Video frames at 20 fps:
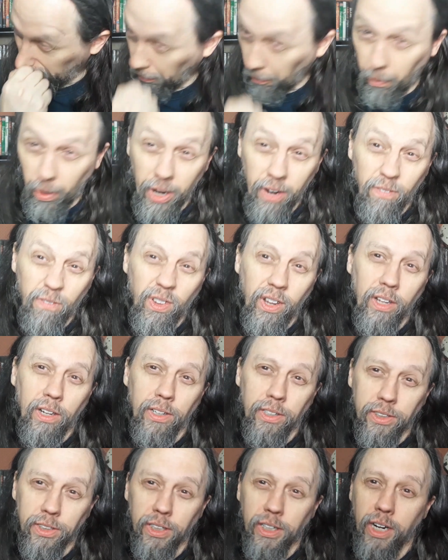
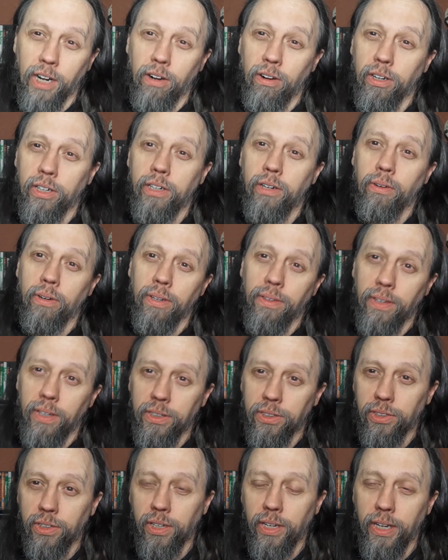Renfield as a character in
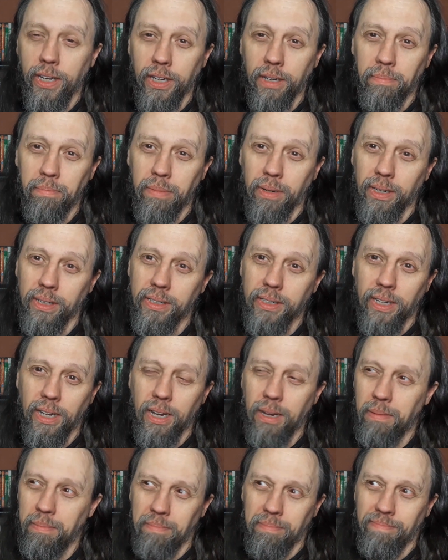this thing, but
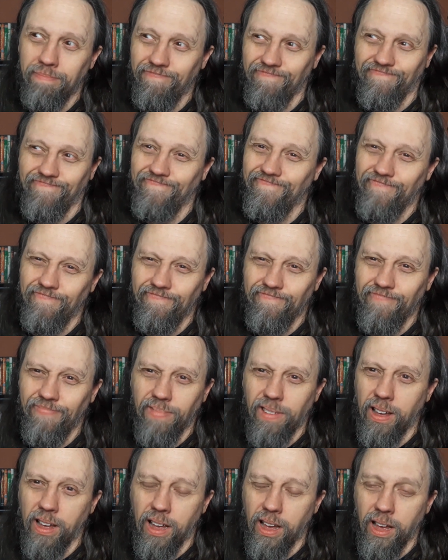I
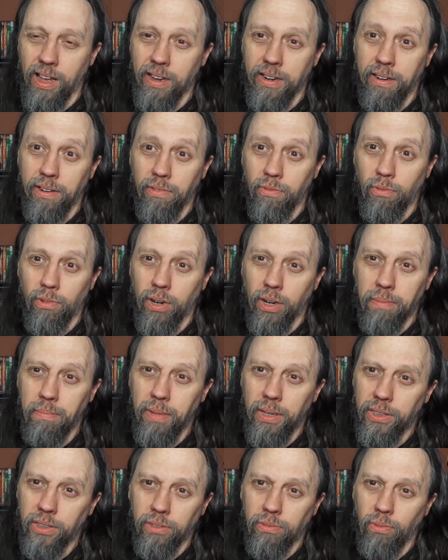didn't really
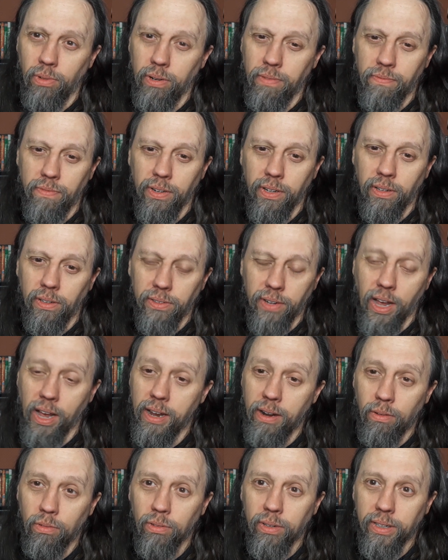miss Renfield.
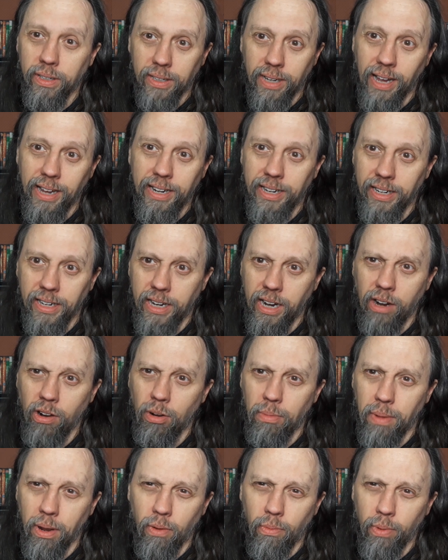I didn't
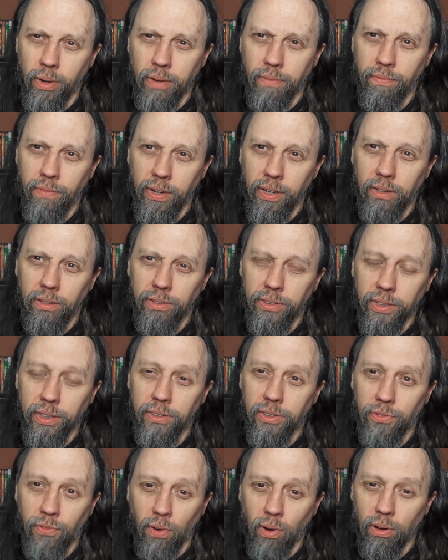care about Renfield
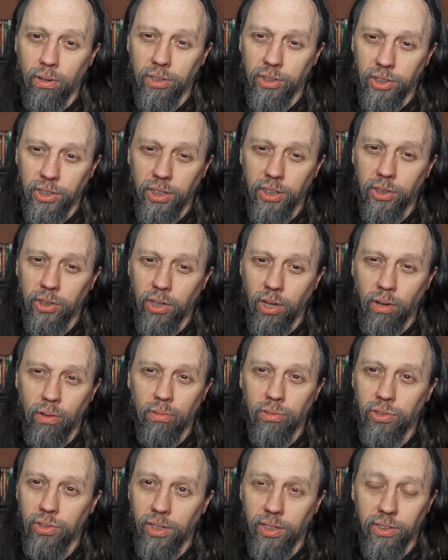as far as this
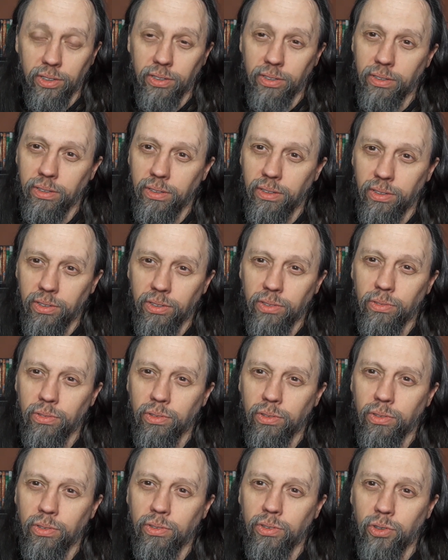goes.
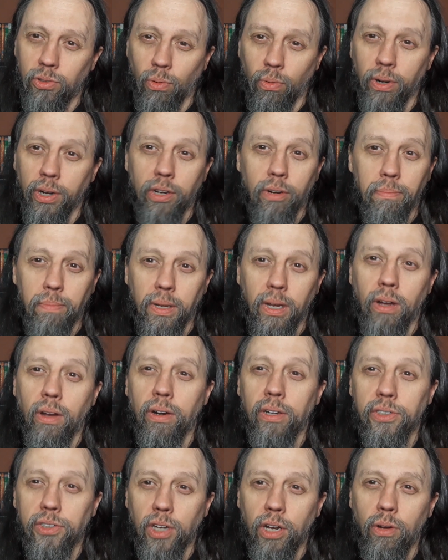This story could be
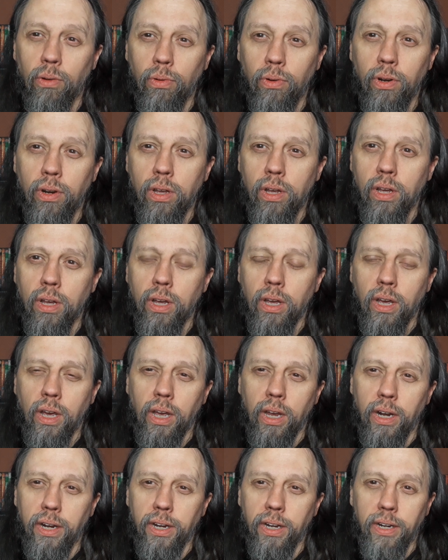on its own,
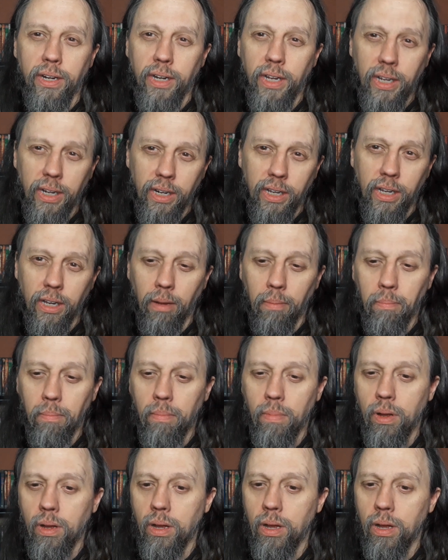and it didn't need him.